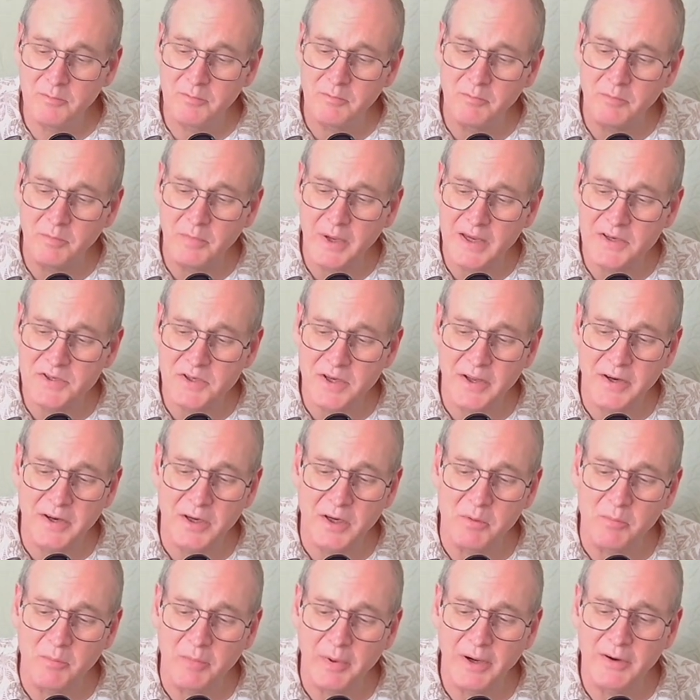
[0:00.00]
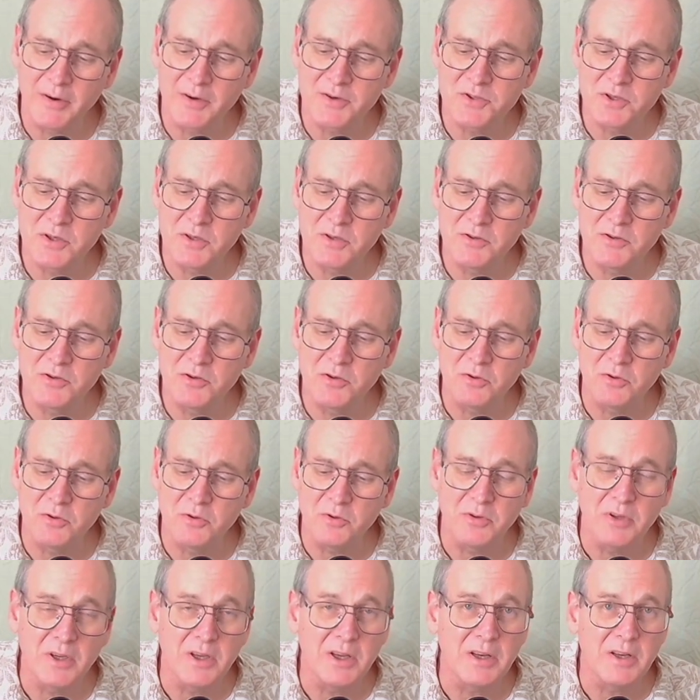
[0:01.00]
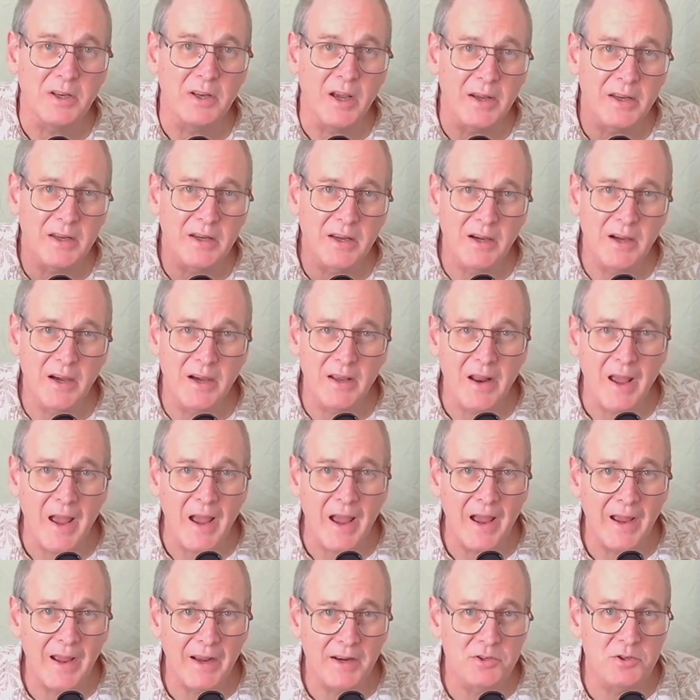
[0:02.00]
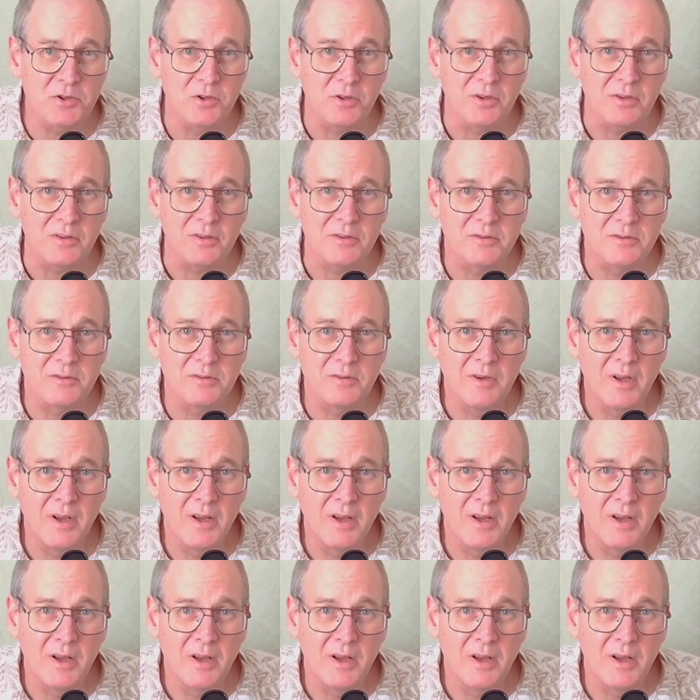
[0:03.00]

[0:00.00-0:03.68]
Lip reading: based on a comparison to the Nikon Actions.